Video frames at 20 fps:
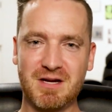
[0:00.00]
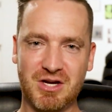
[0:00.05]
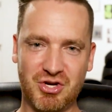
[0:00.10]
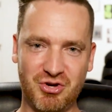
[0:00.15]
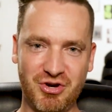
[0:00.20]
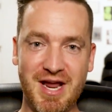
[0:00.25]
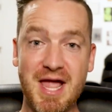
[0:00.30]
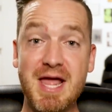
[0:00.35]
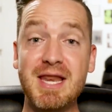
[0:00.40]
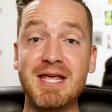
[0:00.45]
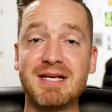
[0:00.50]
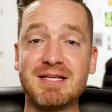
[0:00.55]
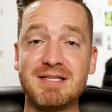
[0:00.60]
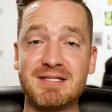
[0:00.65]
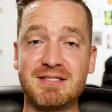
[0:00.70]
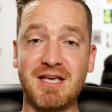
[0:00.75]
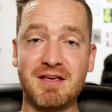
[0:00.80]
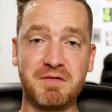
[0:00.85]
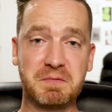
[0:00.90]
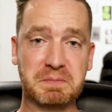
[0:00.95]
creating a
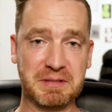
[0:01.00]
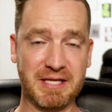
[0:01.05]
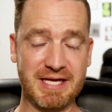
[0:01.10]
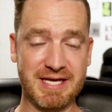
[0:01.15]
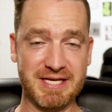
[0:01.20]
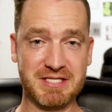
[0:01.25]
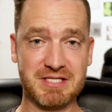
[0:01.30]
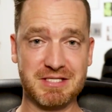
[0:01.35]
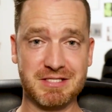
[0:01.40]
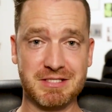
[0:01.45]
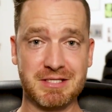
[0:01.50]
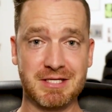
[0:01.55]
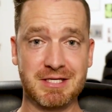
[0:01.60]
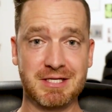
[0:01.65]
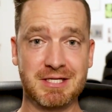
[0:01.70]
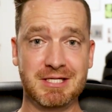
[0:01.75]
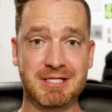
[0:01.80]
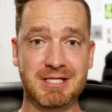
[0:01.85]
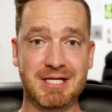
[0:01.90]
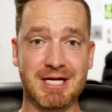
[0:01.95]
safe place
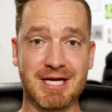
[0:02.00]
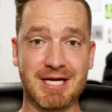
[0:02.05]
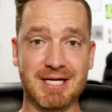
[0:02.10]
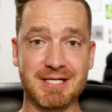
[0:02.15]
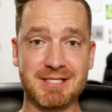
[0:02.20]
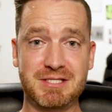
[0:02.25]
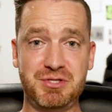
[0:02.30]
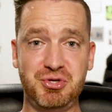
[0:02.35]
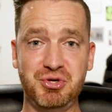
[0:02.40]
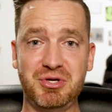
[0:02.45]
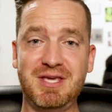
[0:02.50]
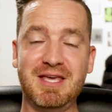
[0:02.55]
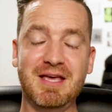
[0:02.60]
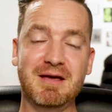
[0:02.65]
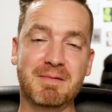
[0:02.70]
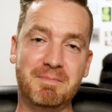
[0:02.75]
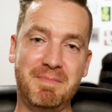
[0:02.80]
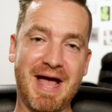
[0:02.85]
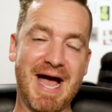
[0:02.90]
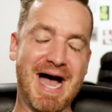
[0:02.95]
uh, to
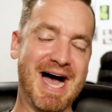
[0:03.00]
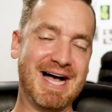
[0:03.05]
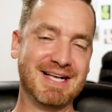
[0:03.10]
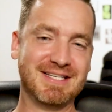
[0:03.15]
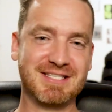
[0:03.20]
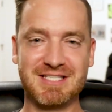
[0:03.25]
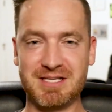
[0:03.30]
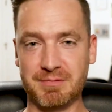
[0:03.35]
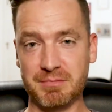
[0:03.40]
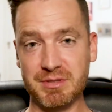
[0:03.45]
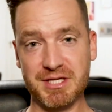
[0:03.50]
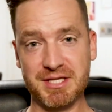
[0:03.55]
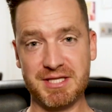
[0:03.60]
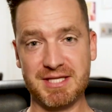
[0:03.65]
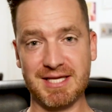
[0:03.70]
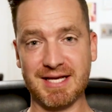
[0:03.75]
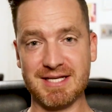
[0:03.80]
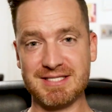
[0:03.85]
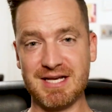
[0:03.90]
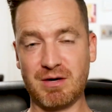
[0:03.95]
get past some of the
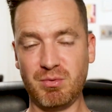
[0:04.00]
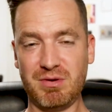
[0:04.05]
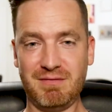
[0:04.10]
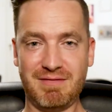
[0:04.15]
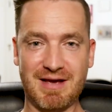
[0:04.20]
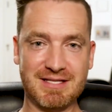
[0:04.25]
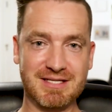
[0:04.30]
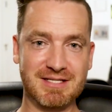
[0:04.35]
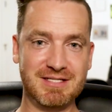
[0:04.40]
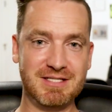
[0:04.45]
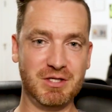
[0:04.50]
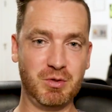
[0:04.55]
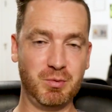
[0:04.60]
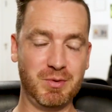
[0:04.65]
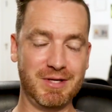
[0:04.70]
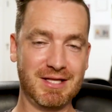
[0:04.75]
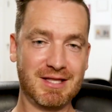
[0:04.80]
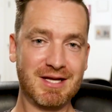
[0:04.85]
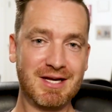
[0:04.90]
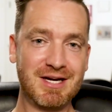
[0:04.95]
things that we've had to deal
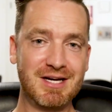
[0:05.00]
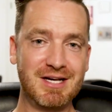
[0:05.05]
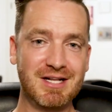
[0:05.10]
with.